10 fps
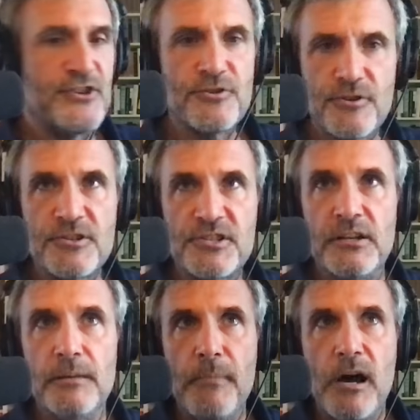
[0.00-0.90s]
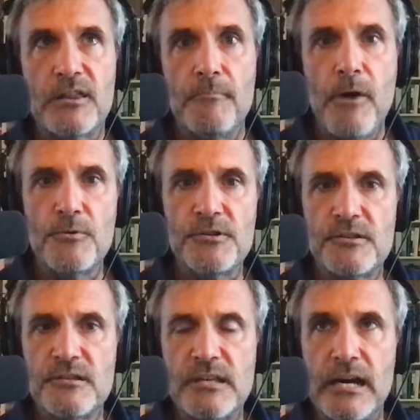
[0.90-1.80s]
teachers are still among the
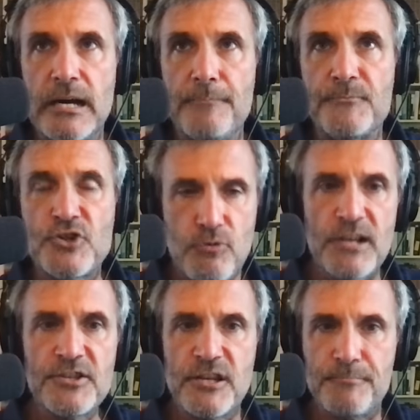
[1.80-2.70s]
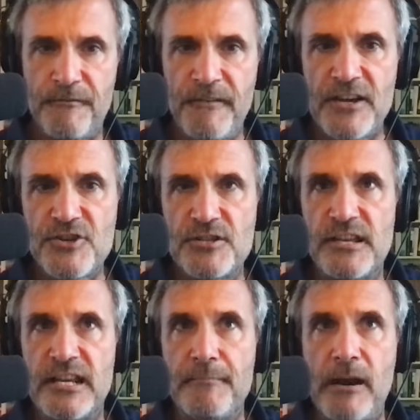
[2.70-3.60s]
most um, trusted
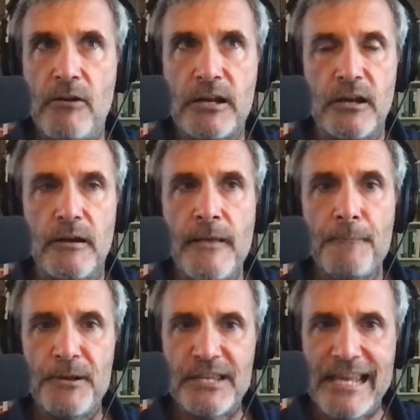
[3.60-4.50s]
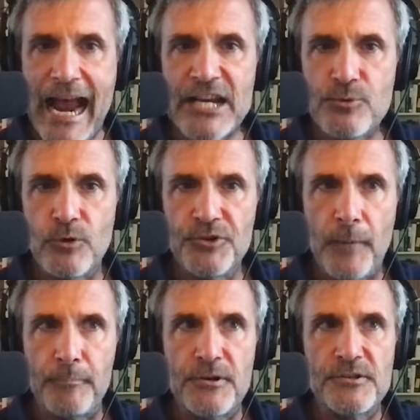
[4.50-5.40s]
professions in America, but the
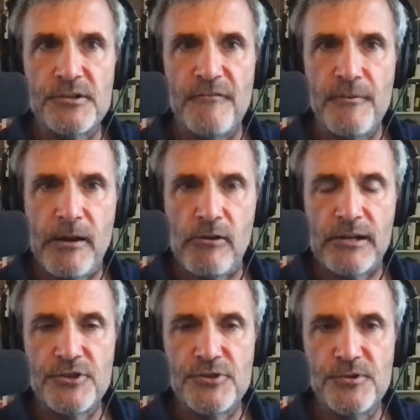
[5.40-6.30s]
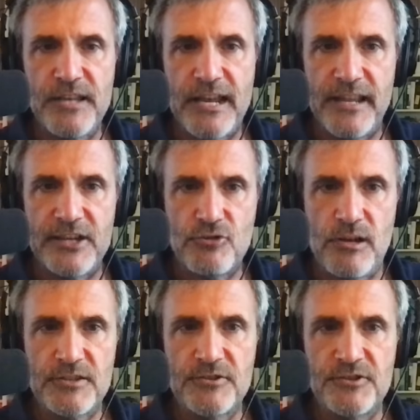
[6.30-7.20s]
actual numbers of Americans who say
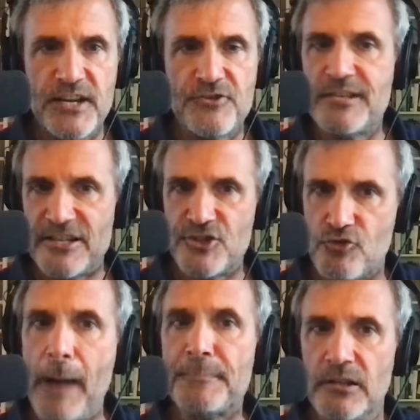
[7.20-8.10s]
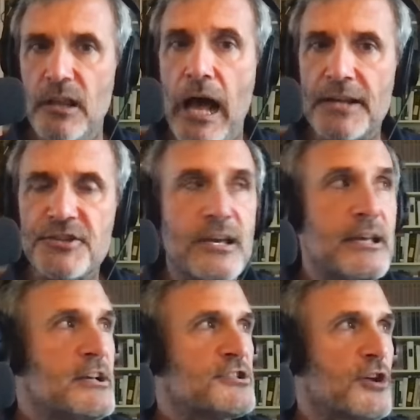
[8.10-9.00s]
they trust teachers has dropped a
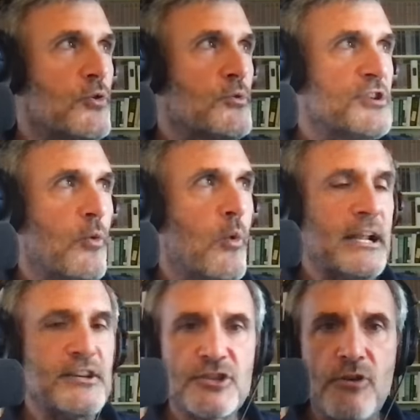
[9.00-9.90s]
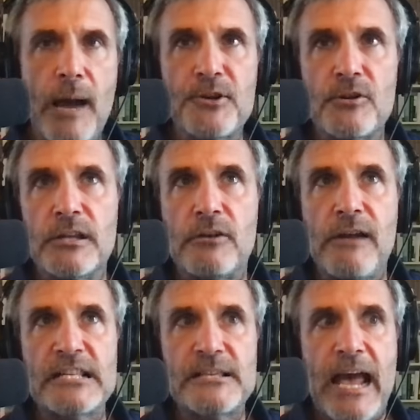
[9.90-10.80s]
lot. So, so what I described
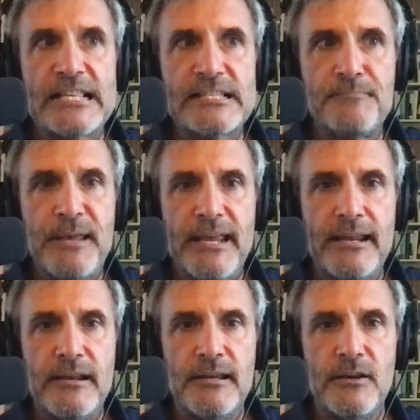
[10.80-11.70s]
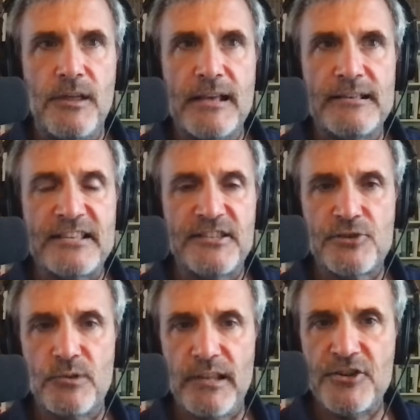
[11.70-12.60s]
earlier as as being, you know, as,
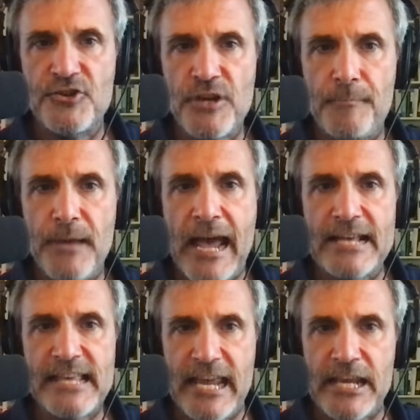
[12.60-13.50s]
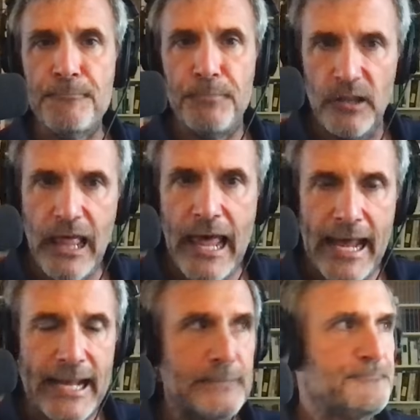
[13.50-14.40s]
as this relationship as in
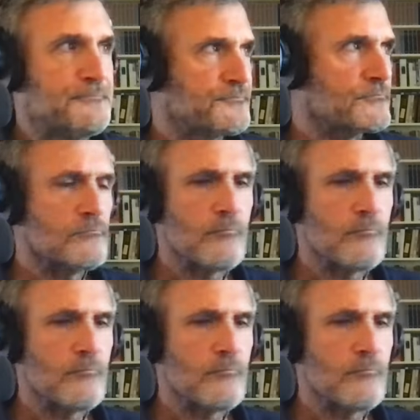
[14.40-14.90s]
play.